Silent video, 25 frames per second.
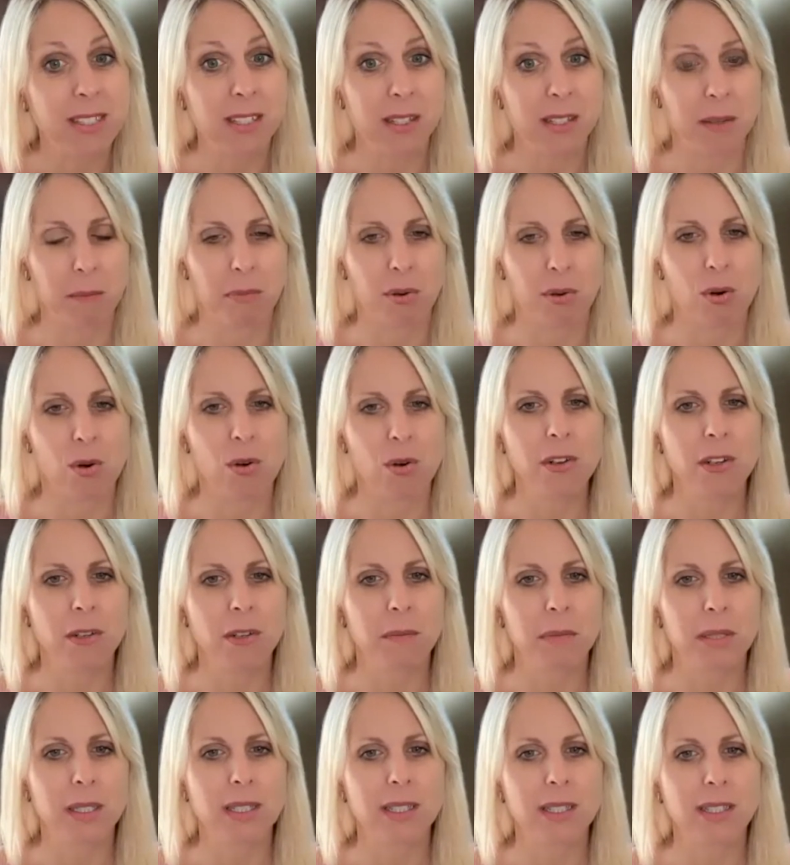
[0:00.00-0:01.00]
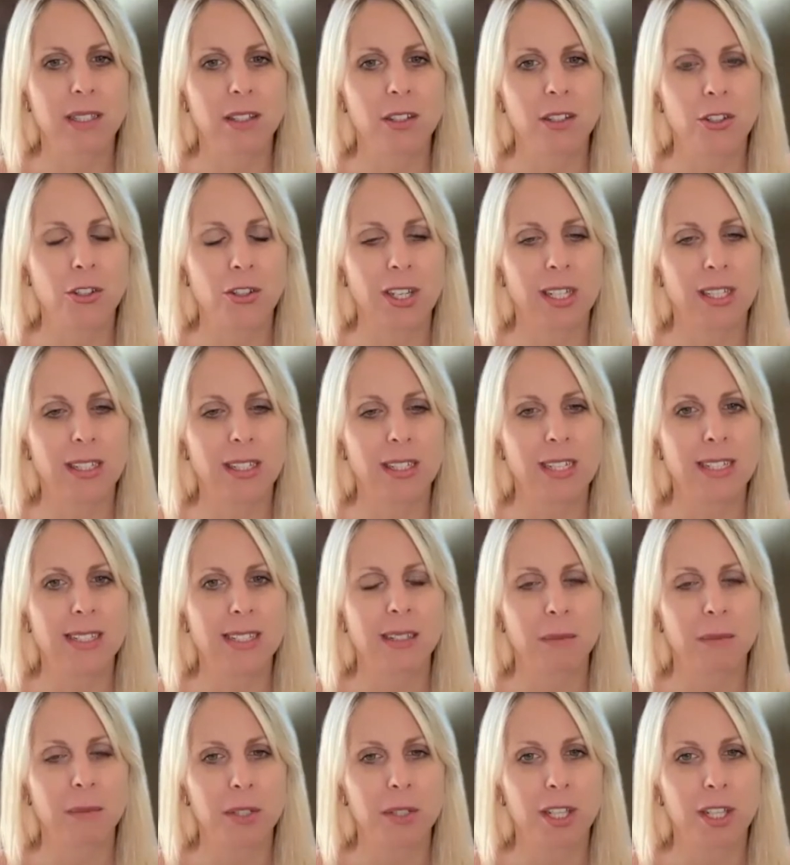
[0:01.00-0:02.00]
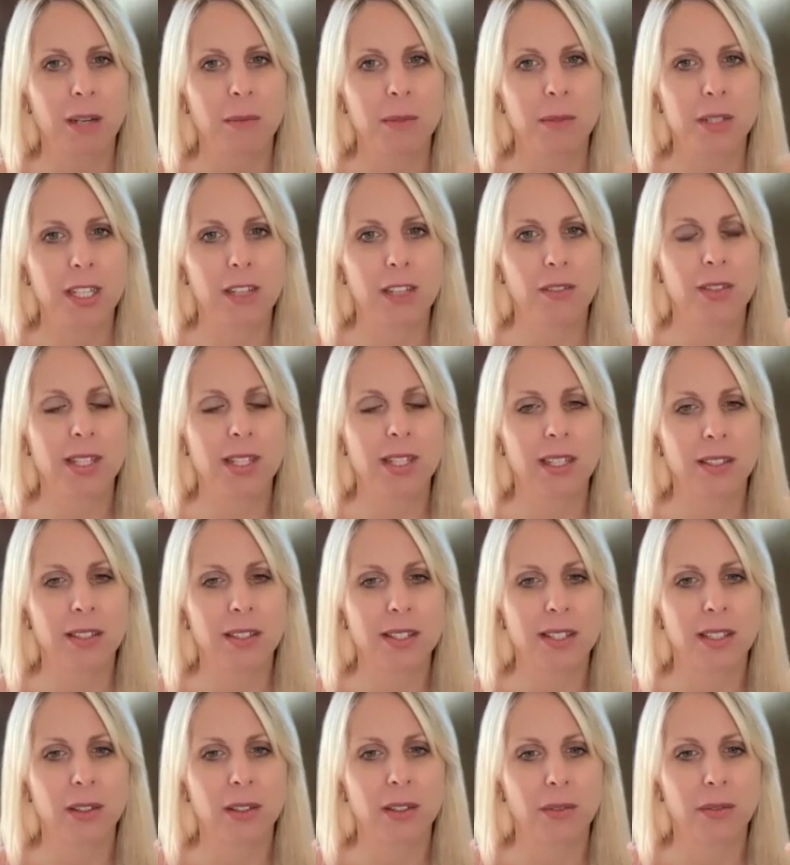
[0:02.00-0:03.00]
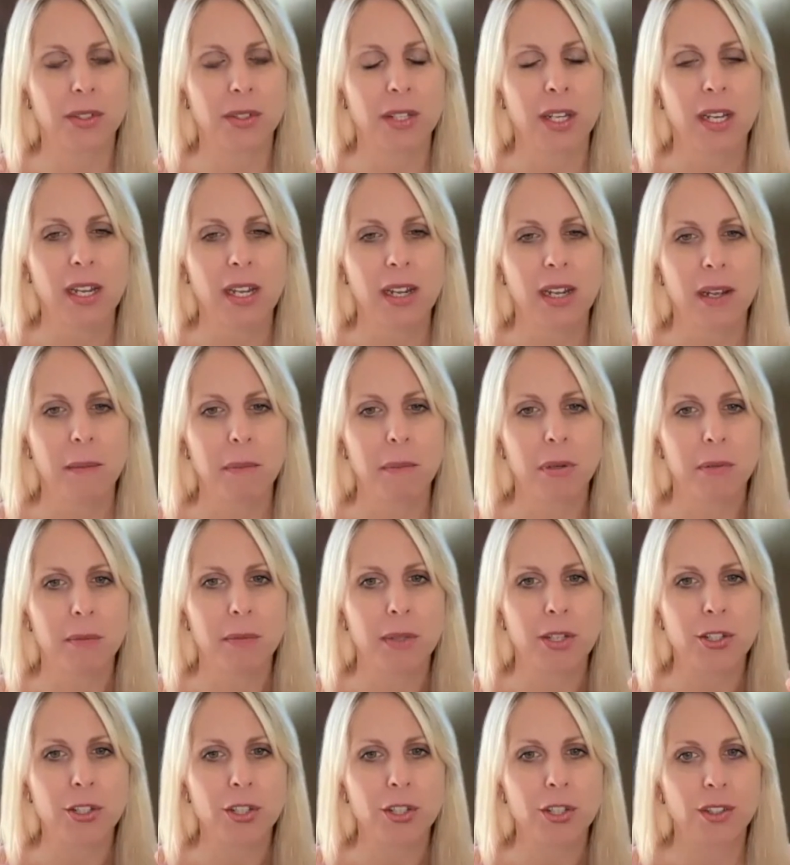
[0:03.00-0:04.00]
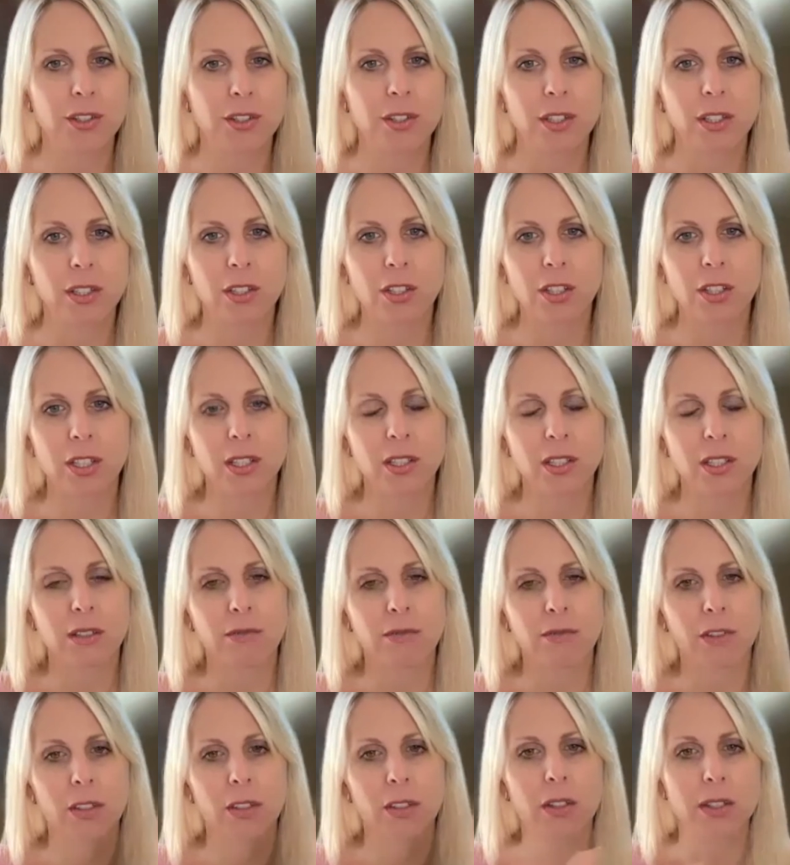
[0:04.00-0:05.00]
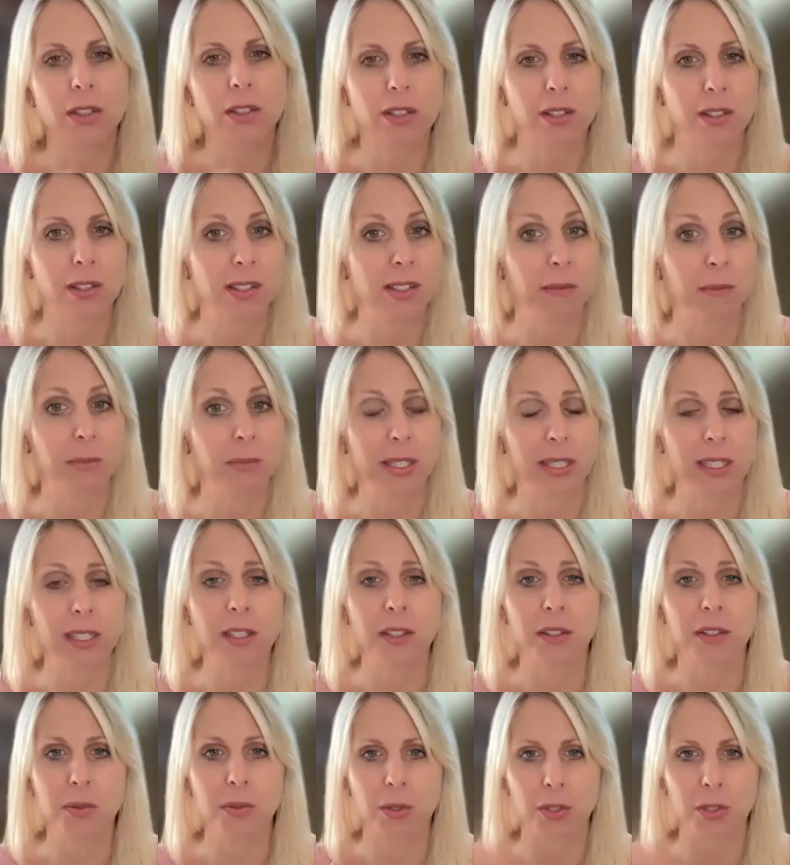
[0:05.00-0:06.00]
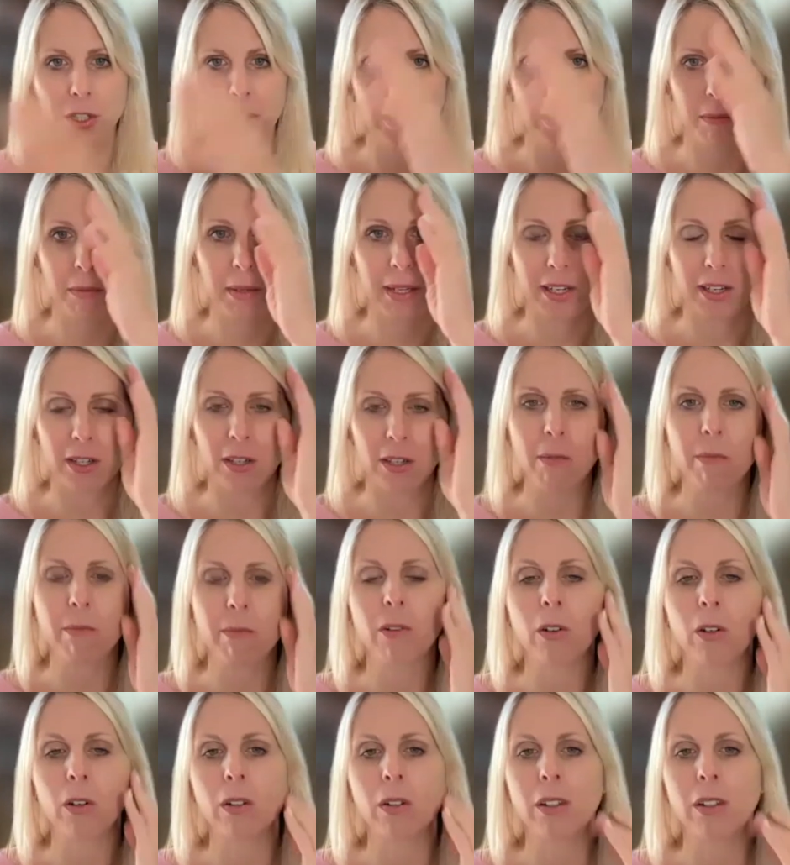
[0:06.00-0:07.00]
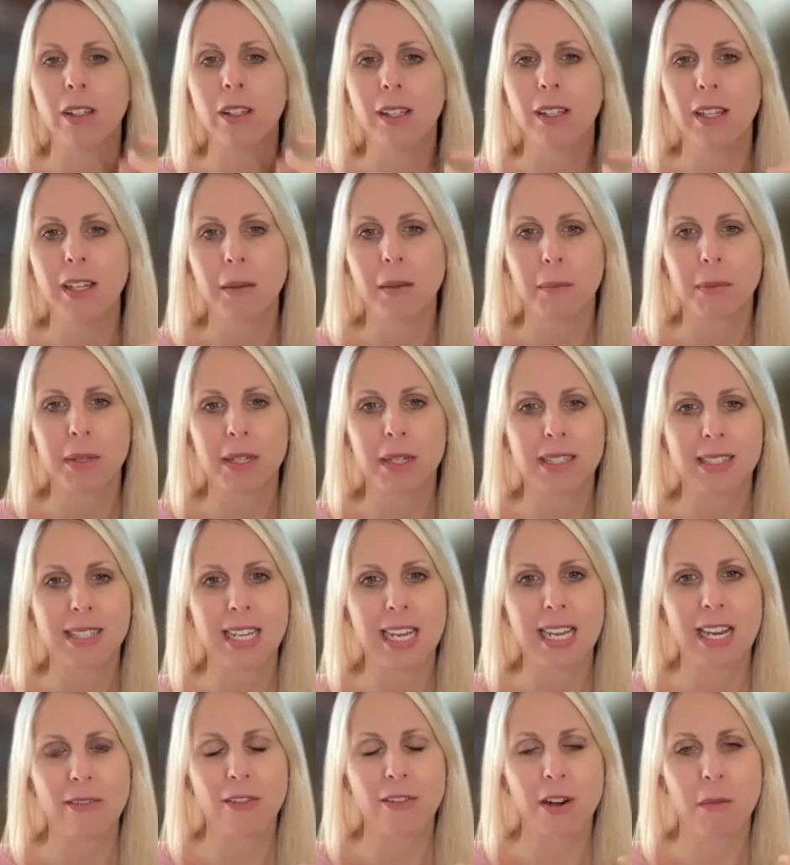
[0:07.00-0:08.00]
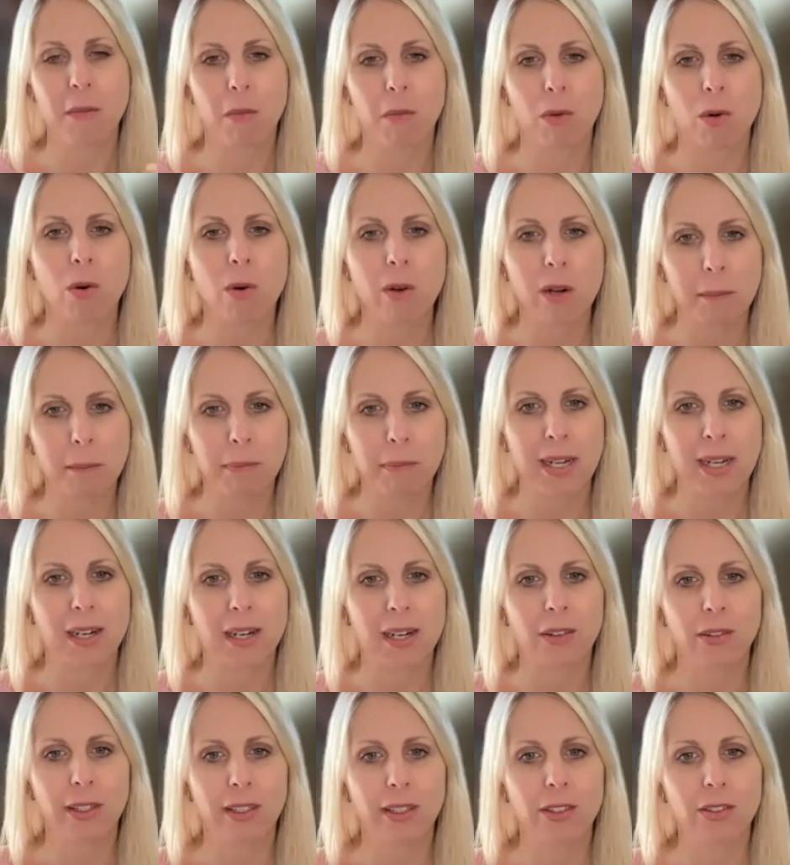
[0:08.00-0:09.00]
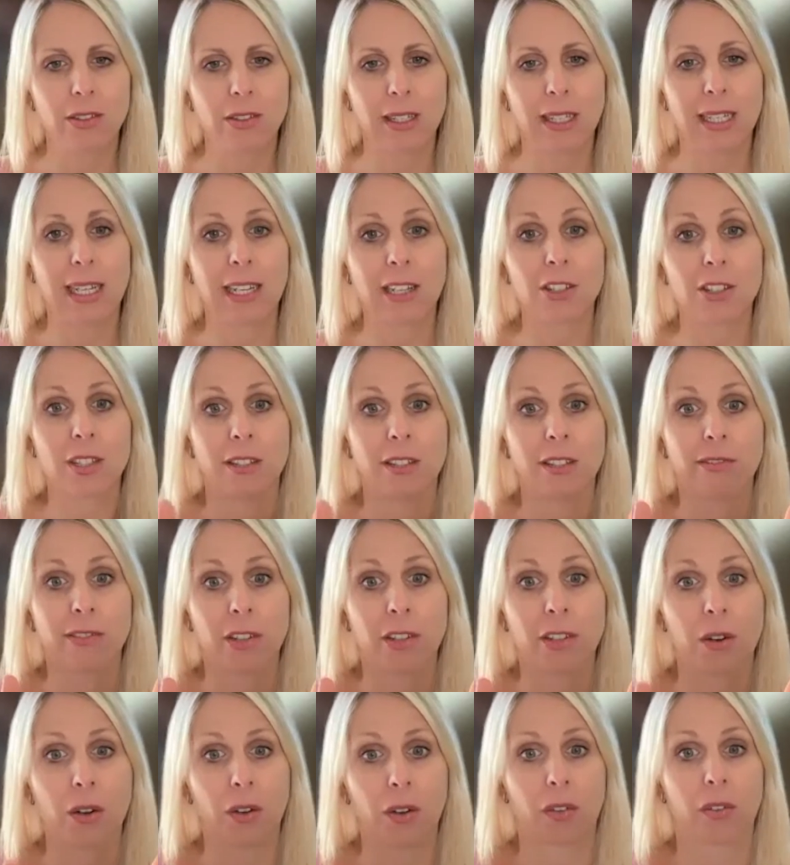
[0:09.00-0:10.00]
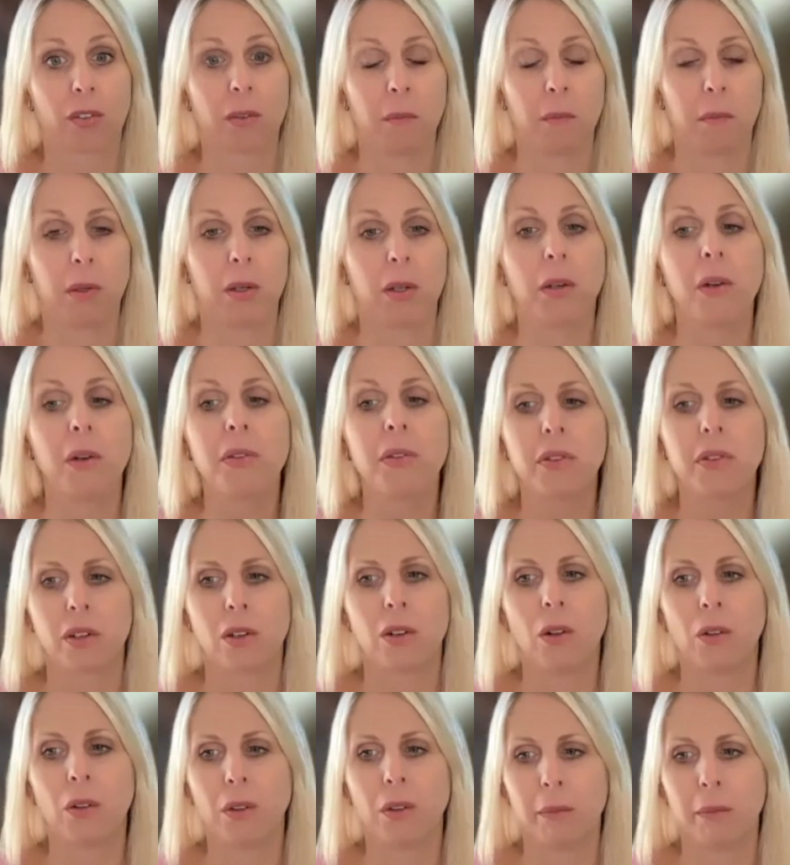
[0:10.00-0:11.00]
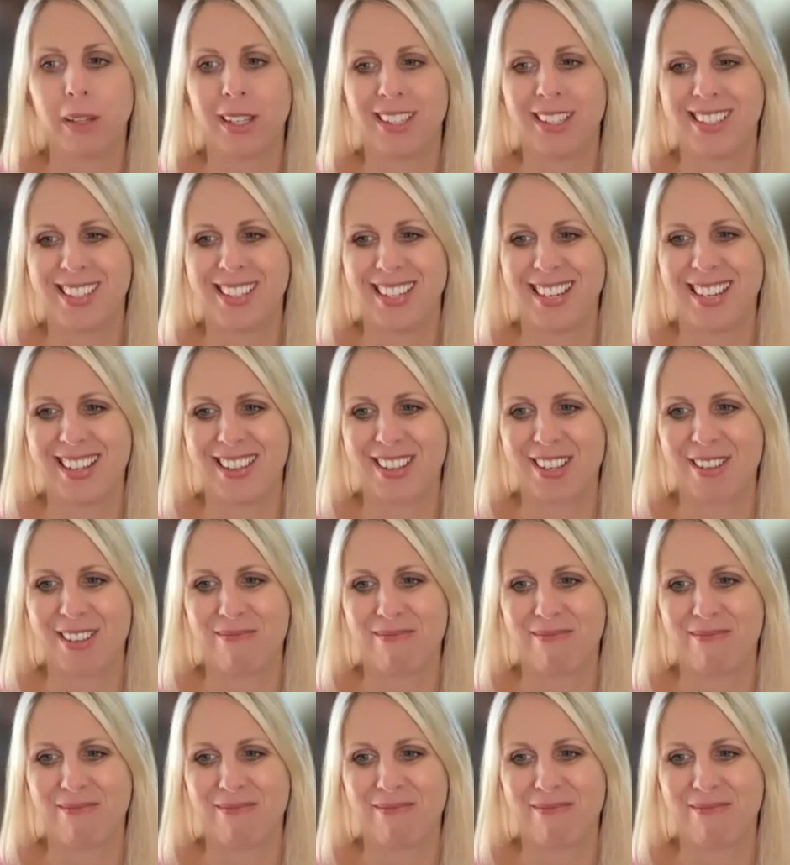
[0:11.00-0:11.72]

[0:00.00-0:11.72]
important, but neutrality sometimes gives ourselves permission to just focus on something else, which can be helpful, but it's even more empowering to actually focus on both and hold them there together.